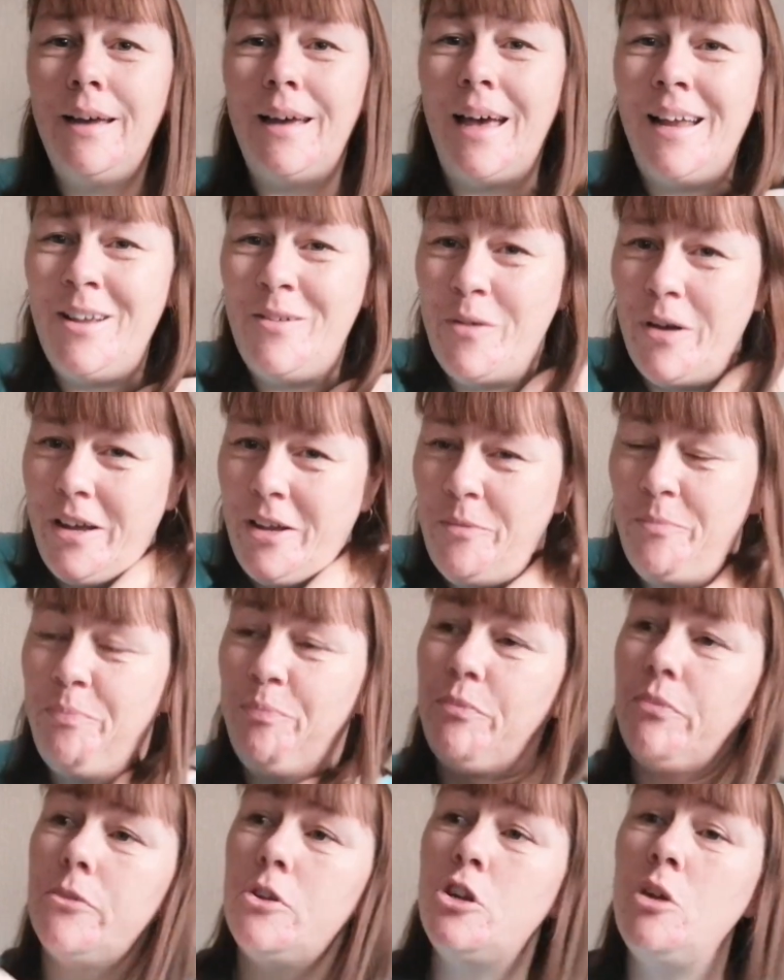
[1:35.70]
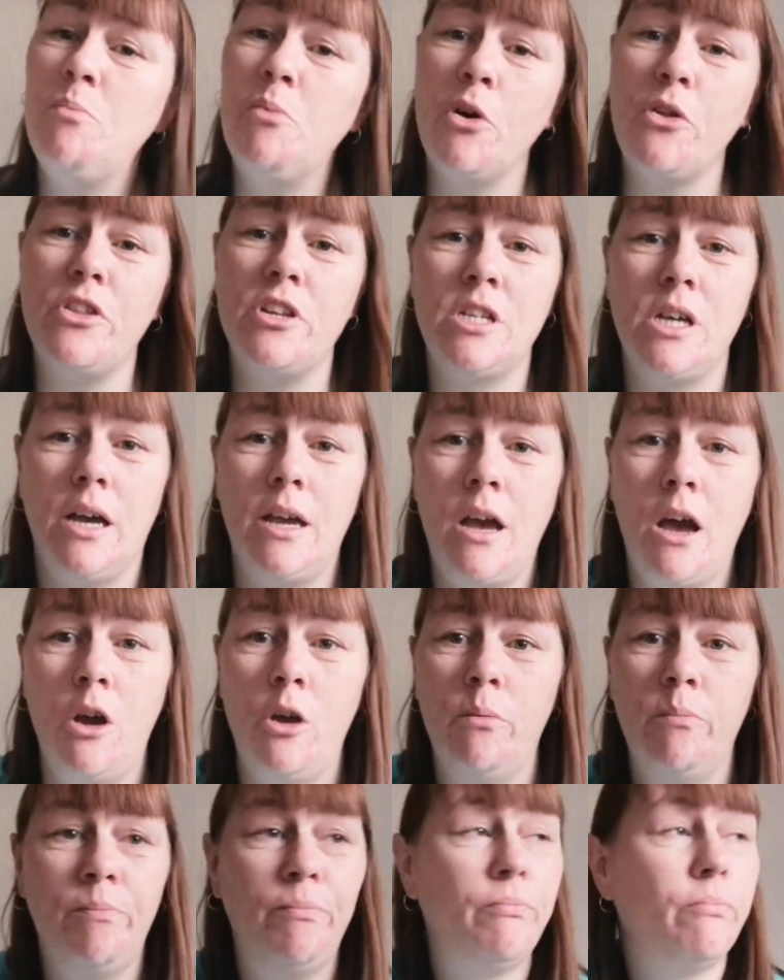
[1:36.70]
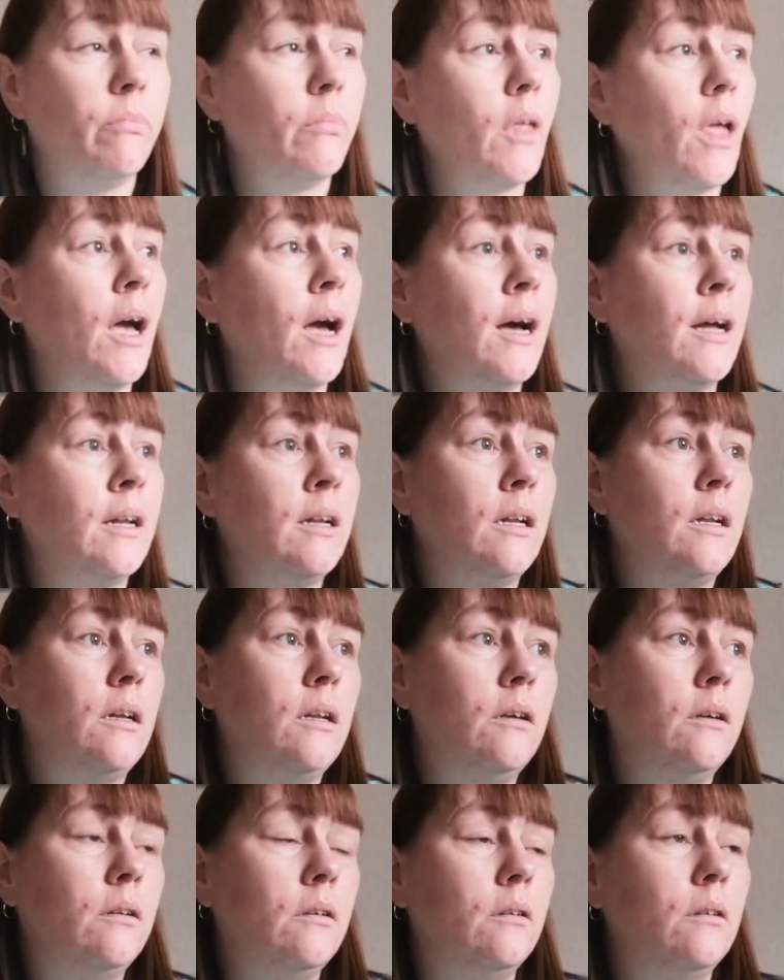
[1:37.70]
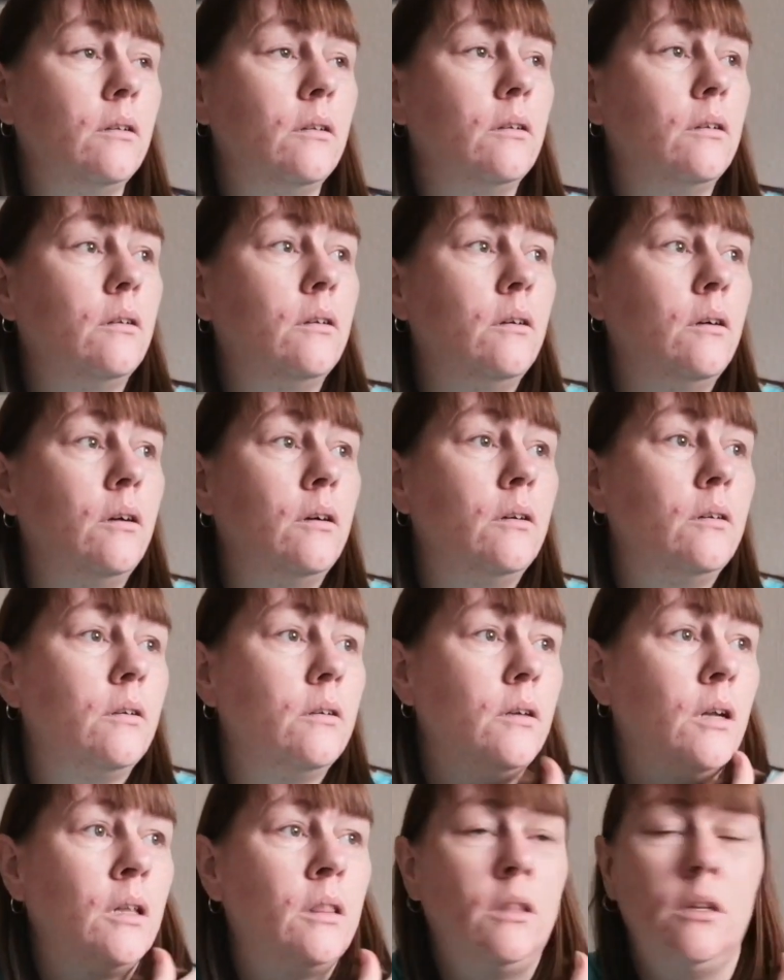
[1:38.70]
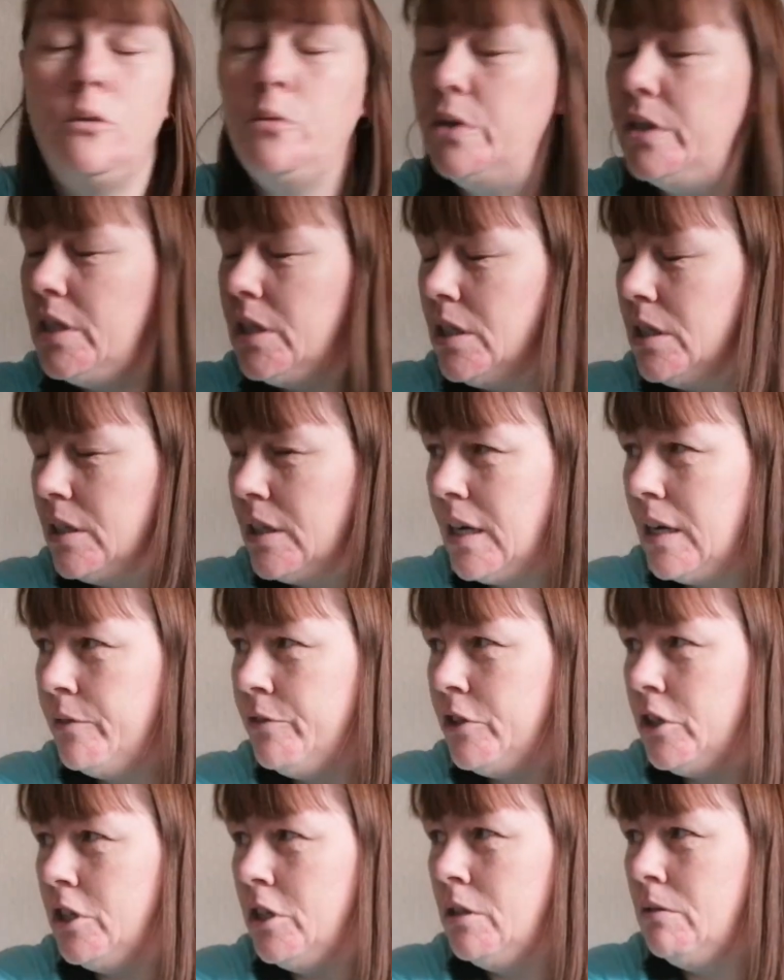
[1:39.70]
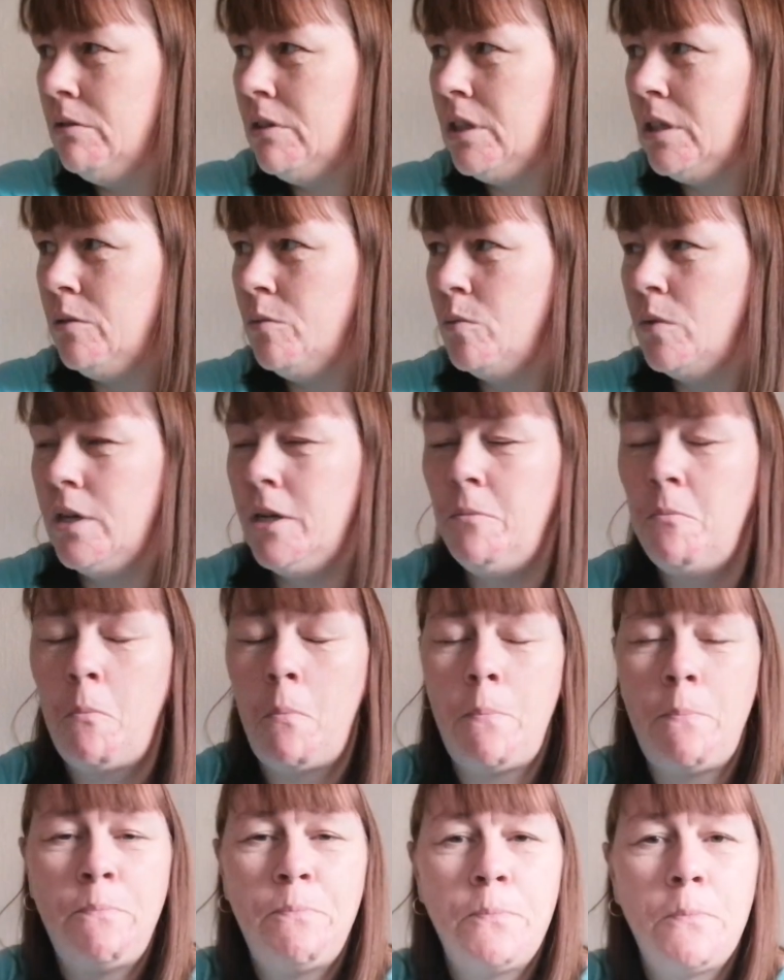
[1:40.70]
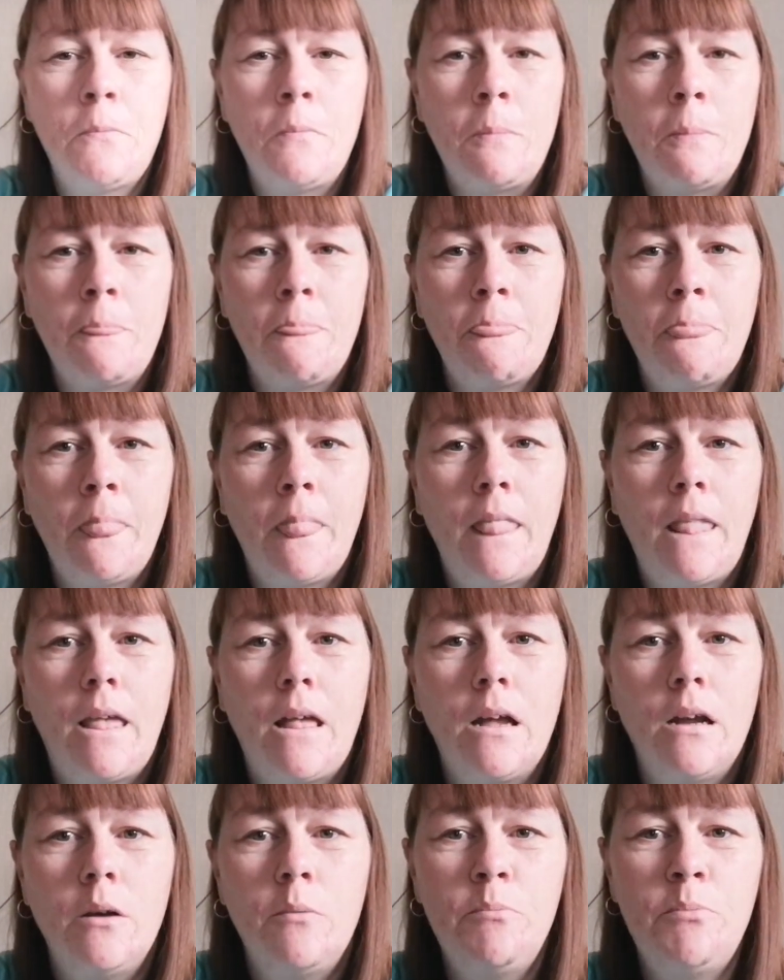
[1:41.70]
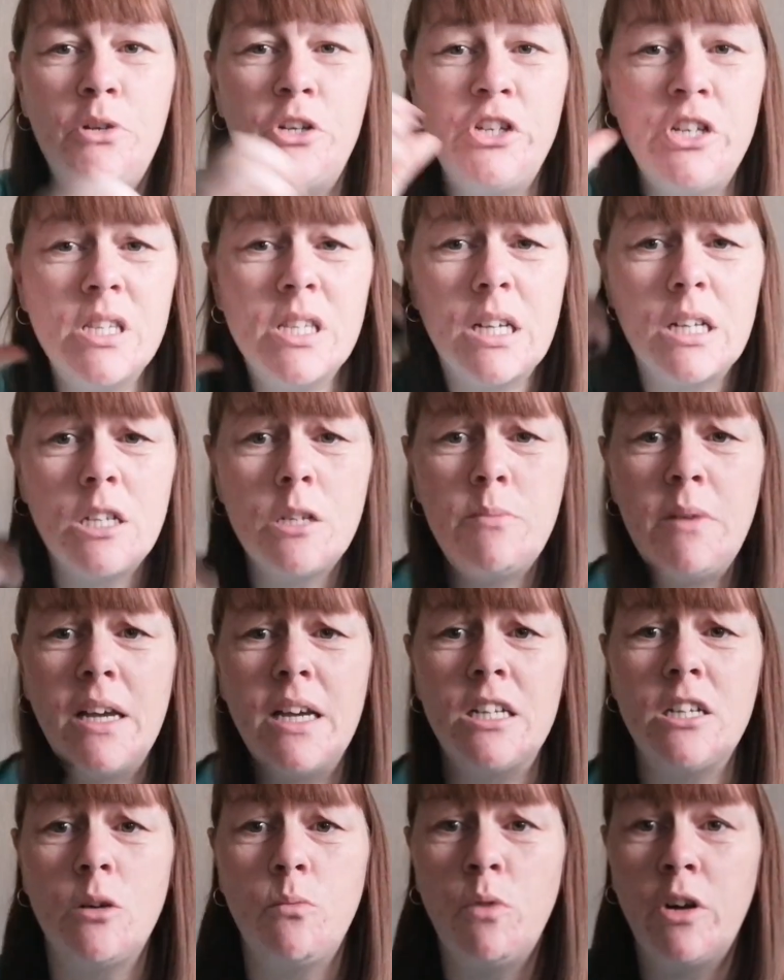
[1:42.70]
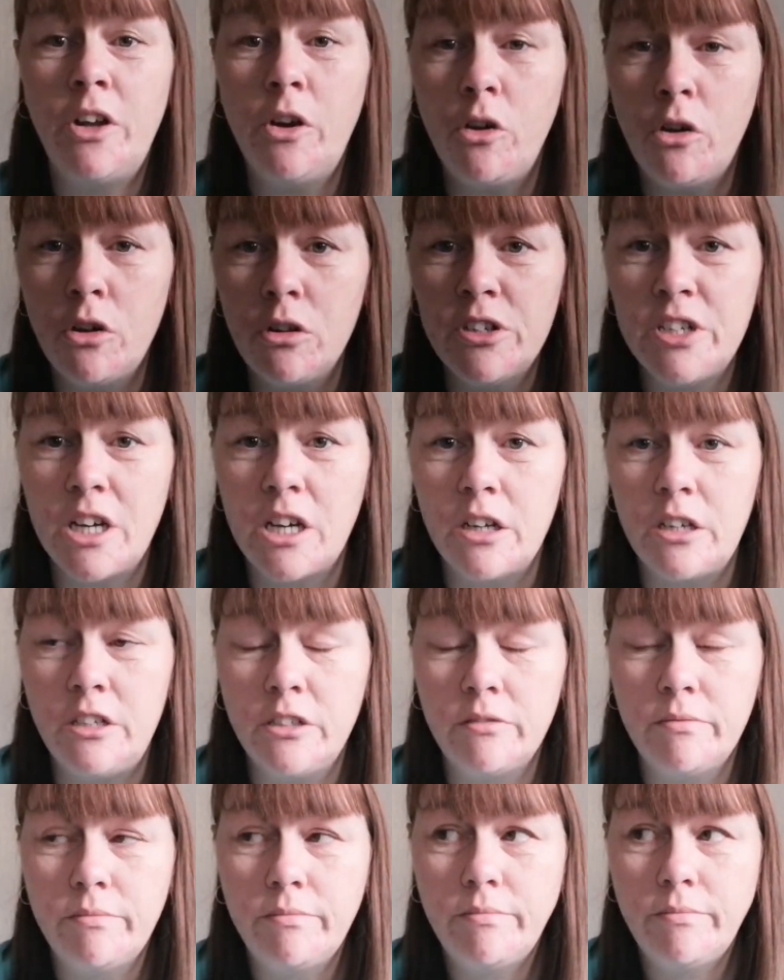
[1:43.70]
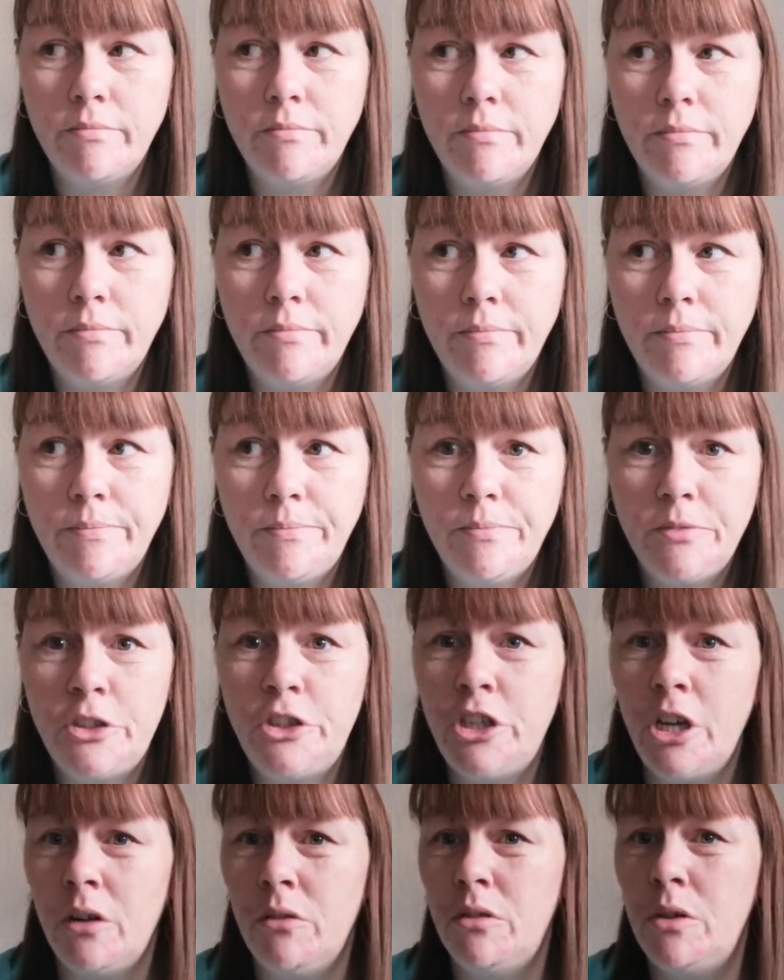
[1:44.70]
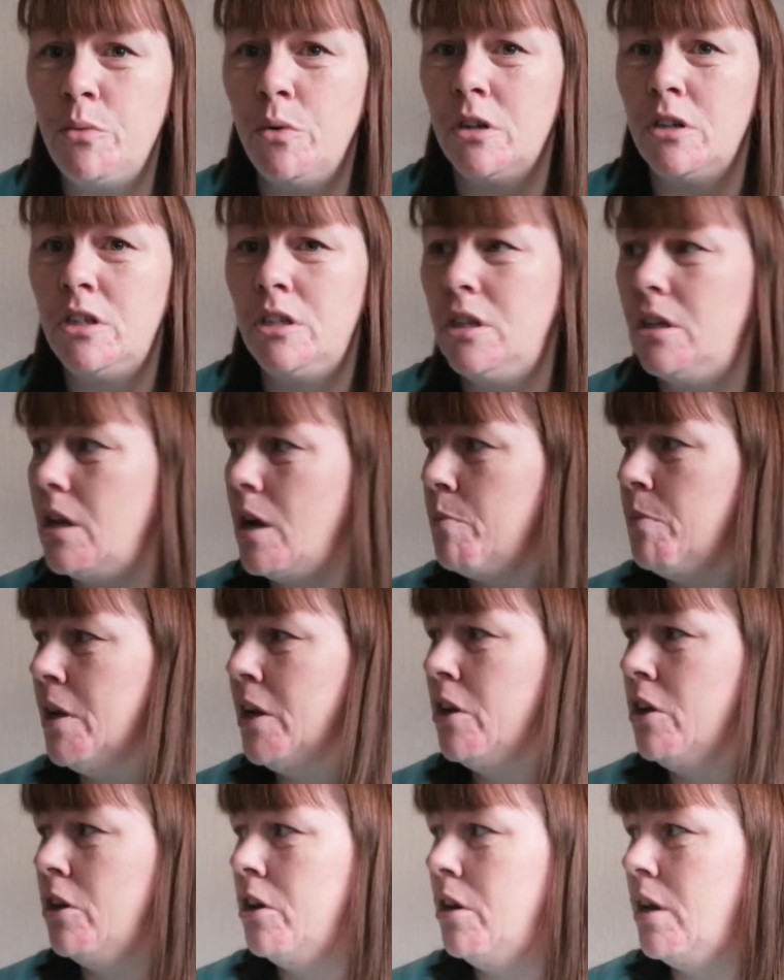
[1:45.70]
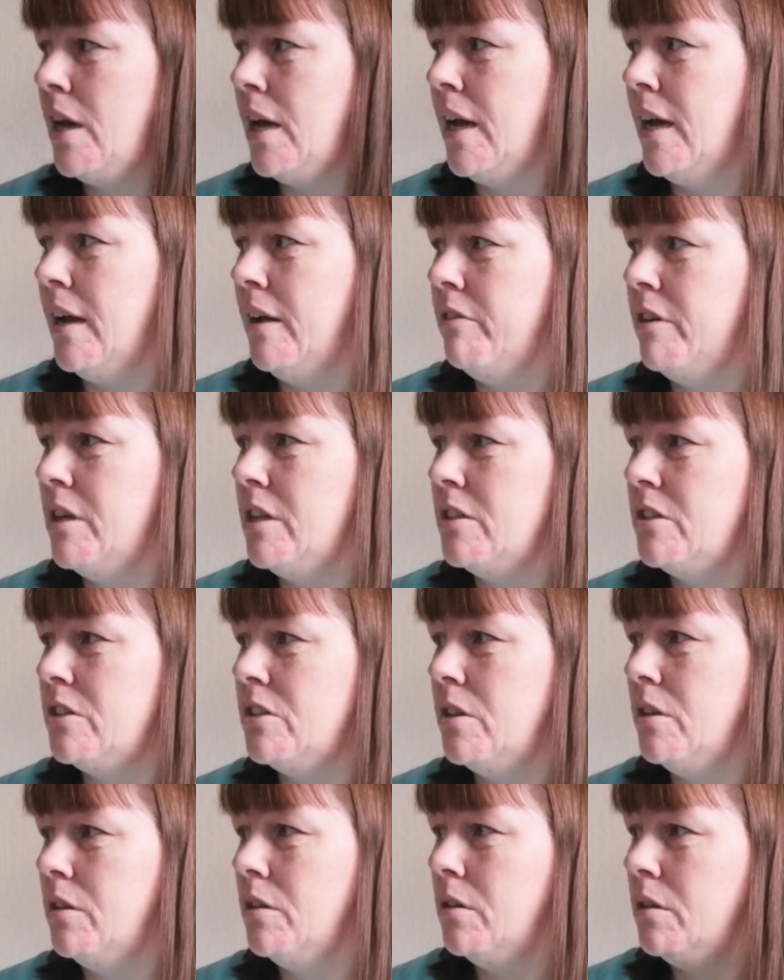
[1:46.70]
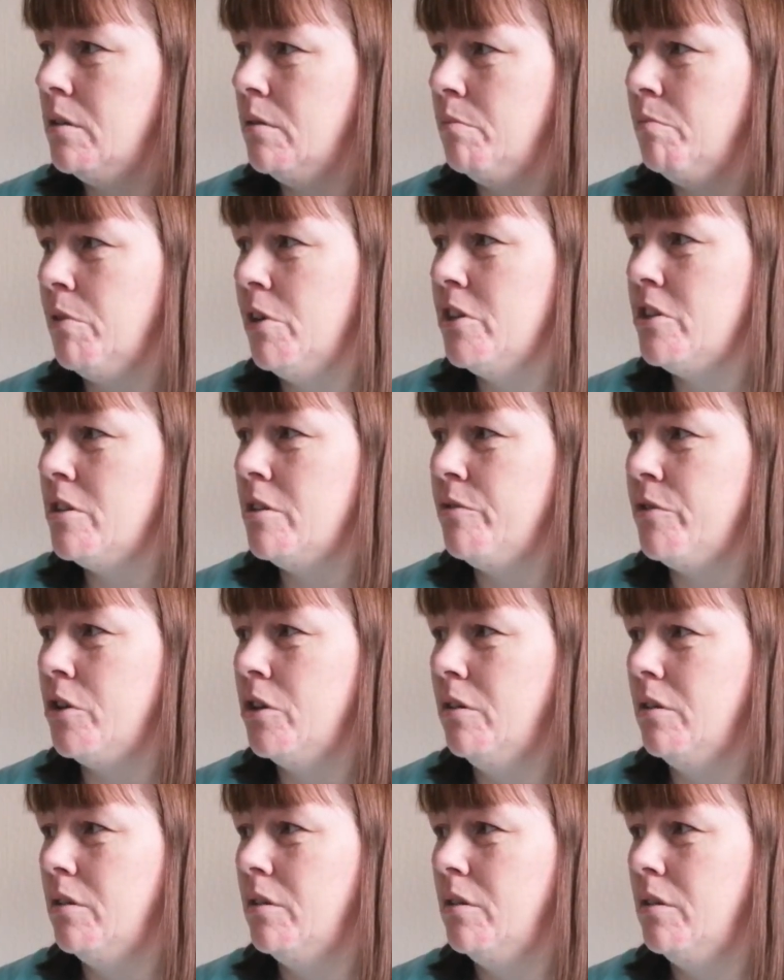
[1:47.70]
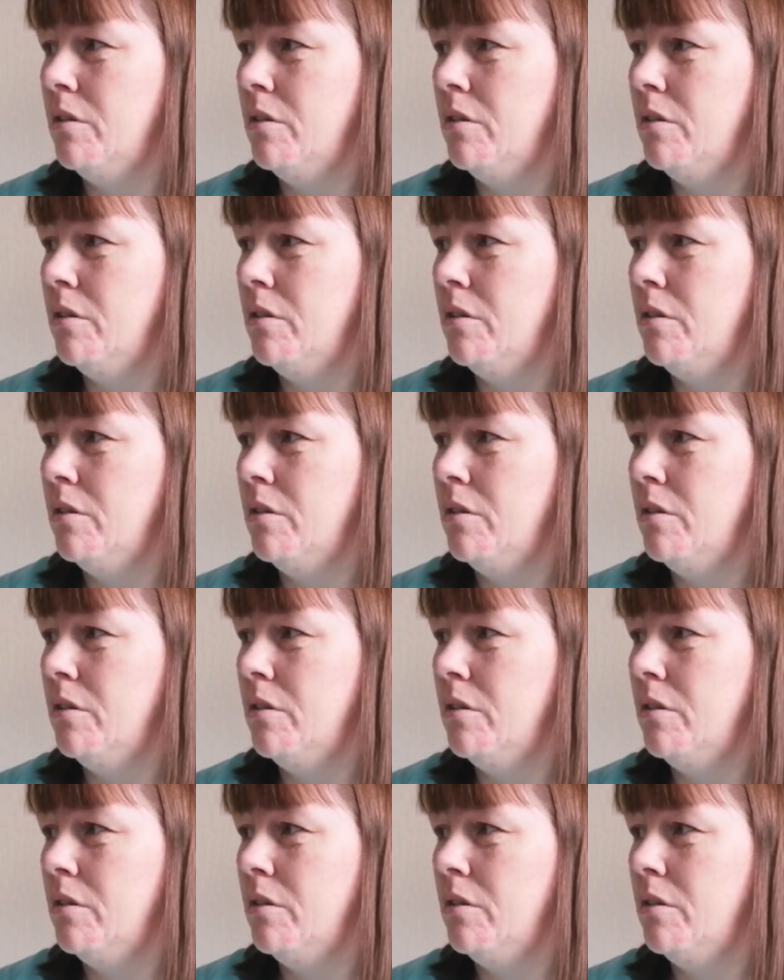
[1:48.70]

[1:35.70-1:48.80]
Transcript: Anyway, she brought the dye home, and I think we did it that afternoon, didn't we? But she said to me, I don't want it all dyed. She only wanted, I mean, her hair is, pull it to the front.